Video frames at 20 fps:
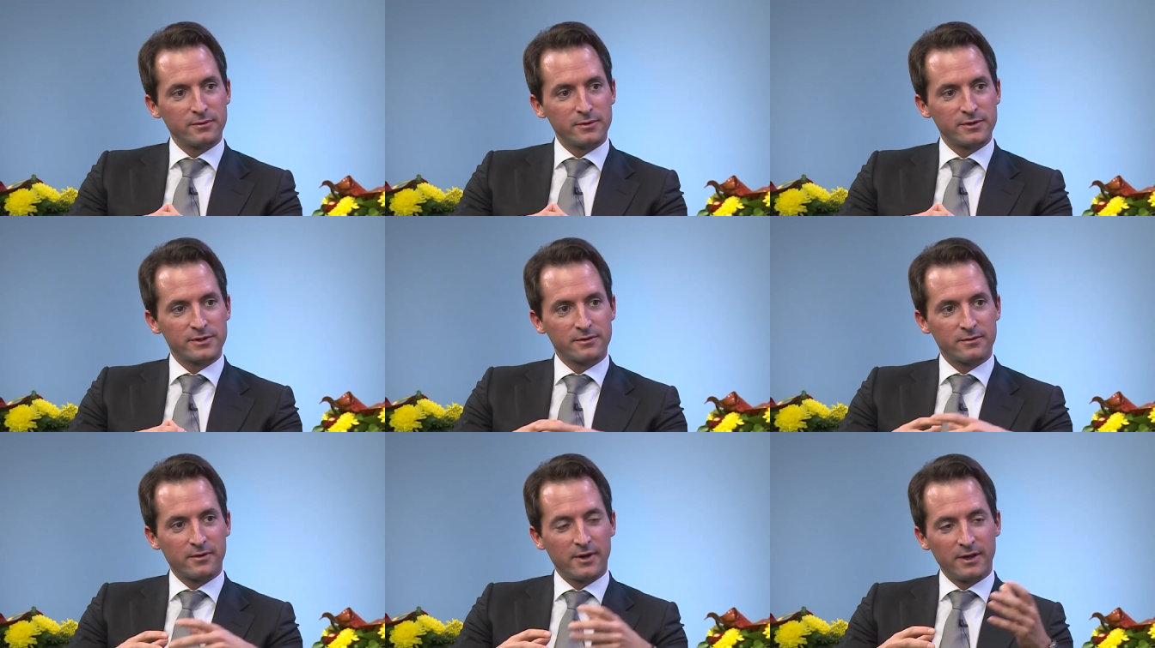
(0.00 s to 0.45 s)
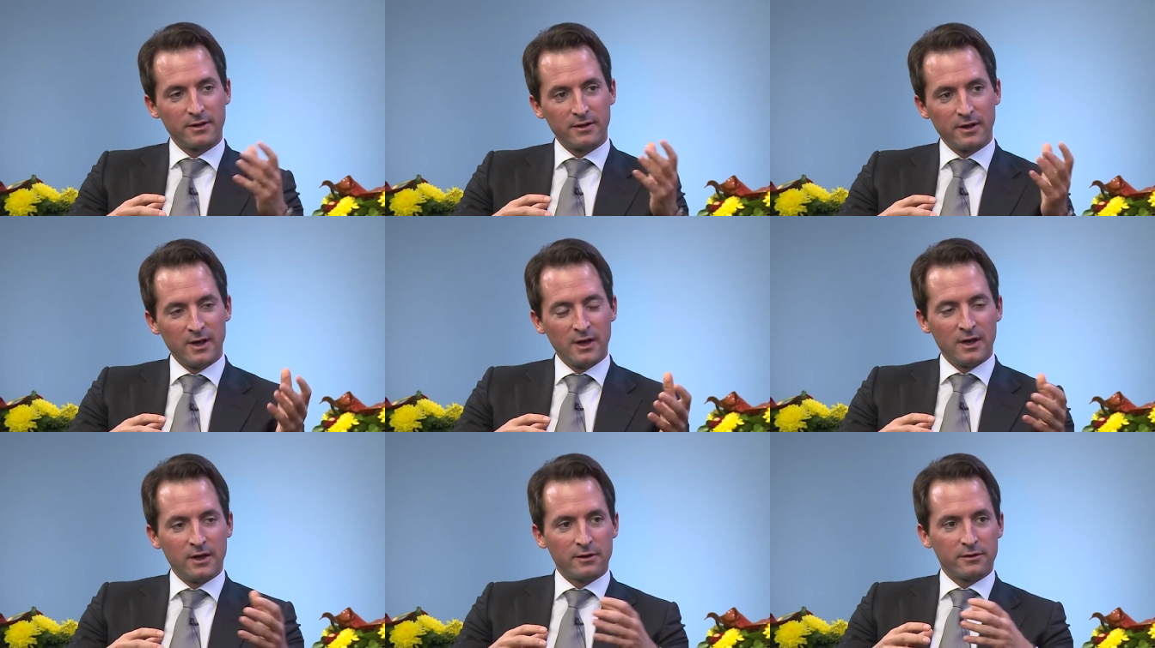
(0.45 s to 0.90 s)
It was great
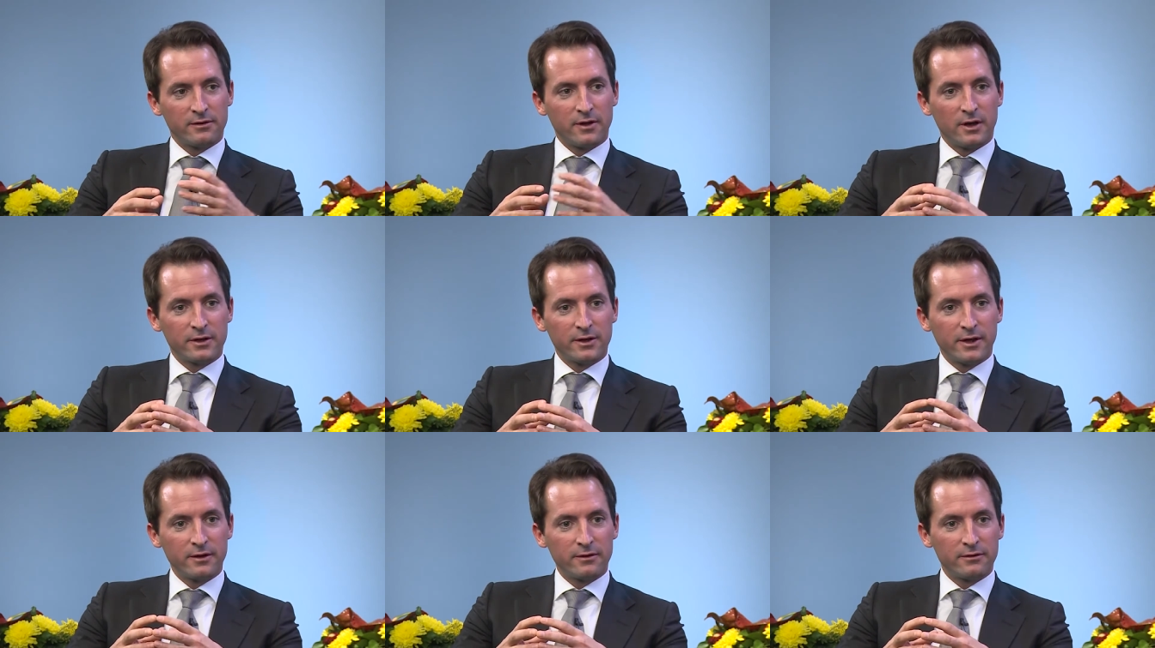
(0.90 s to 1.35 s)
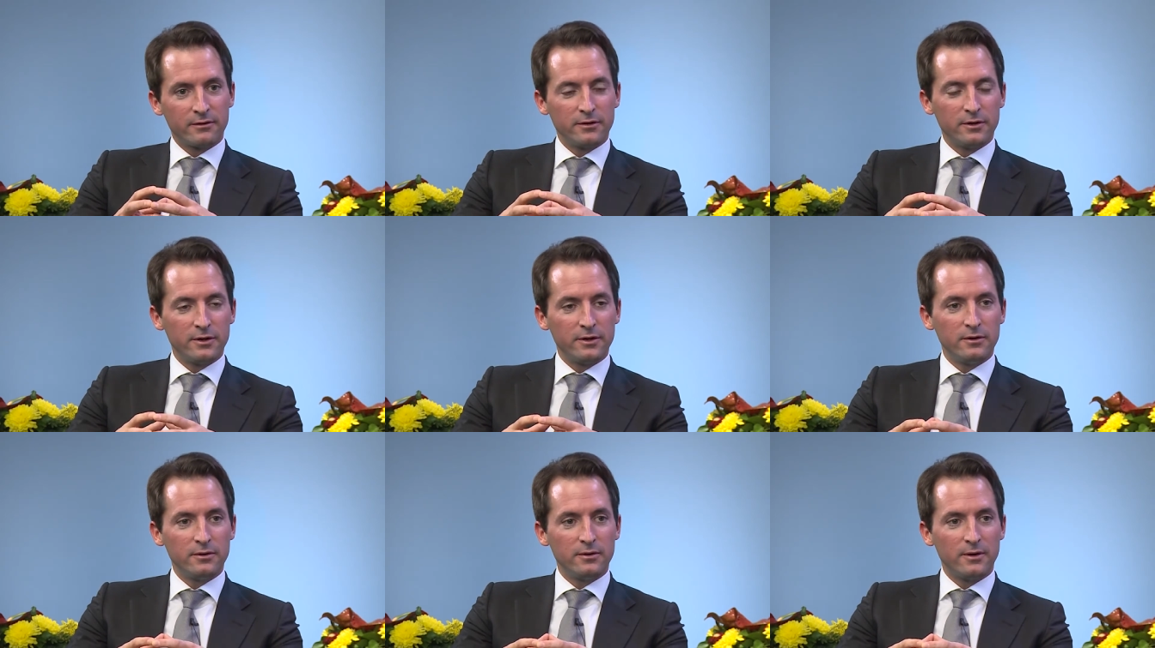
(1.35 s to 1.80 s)
talking to
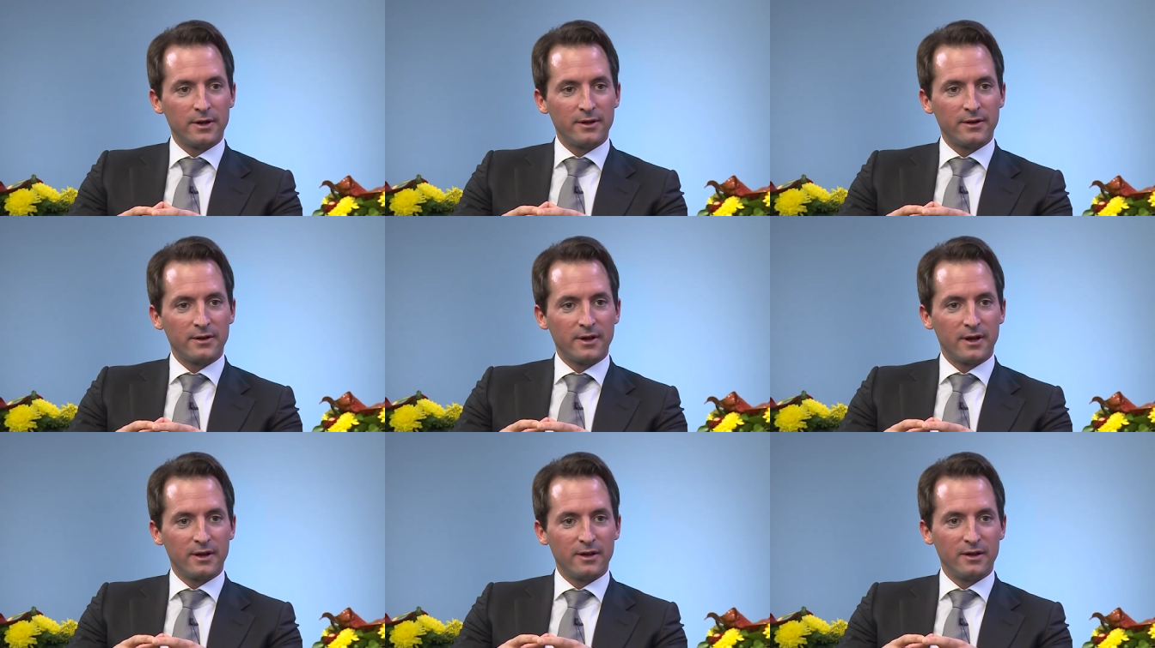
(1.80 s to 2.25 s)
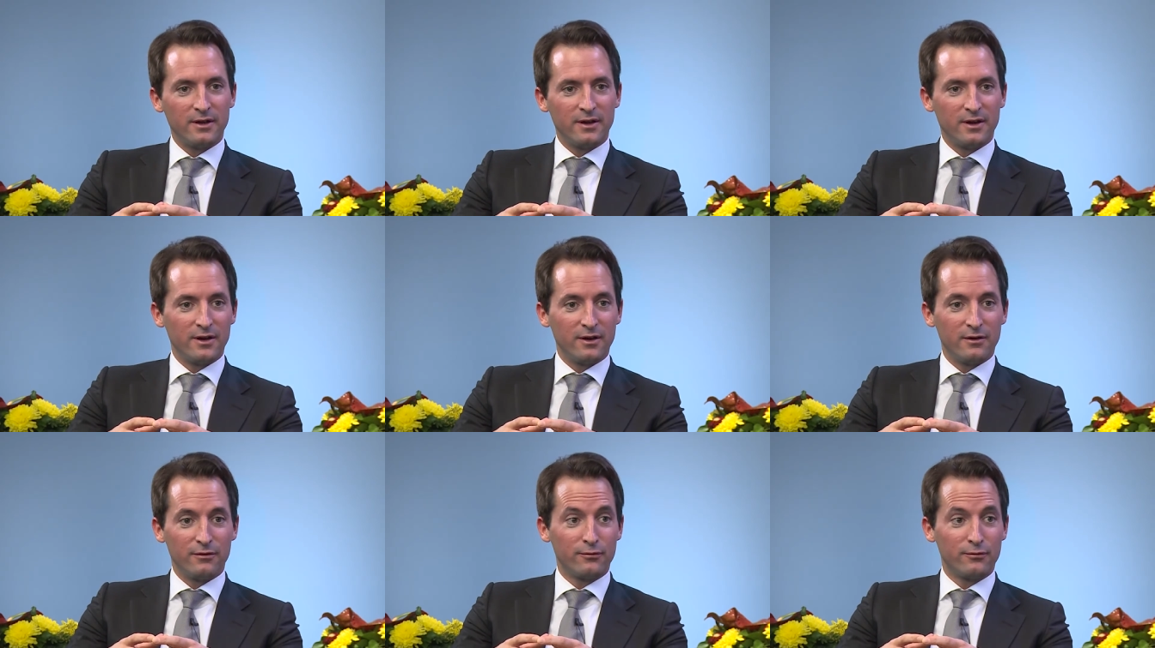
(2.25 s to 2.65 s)
you, and I uh,